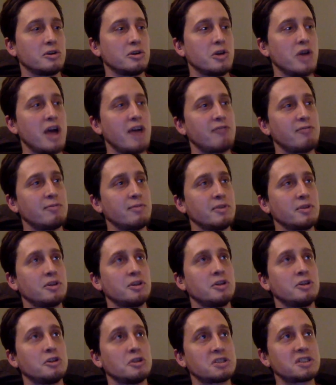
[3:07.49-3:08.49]
you have
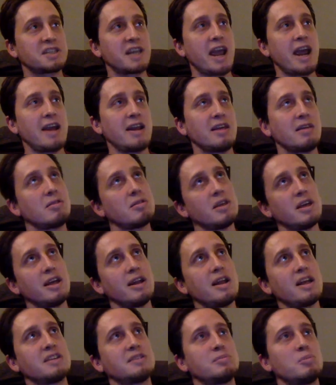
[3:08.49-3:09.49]
your skating
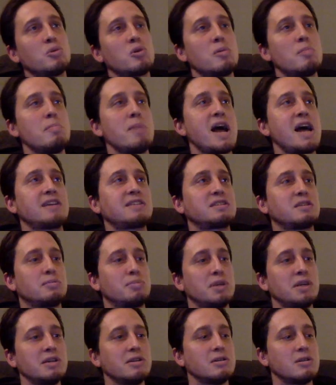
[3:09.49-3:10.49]
then has more mass
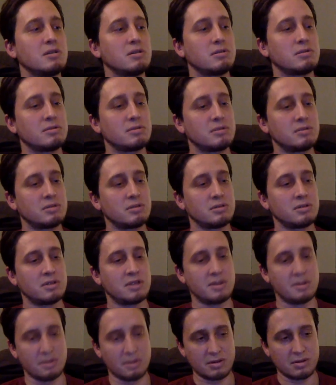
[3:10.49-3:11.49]
appeal
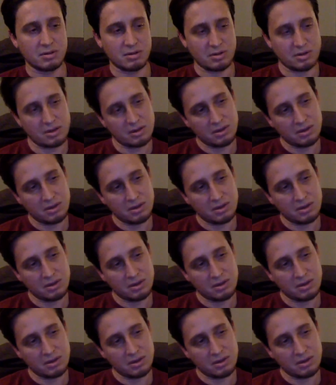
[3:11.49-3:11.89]
than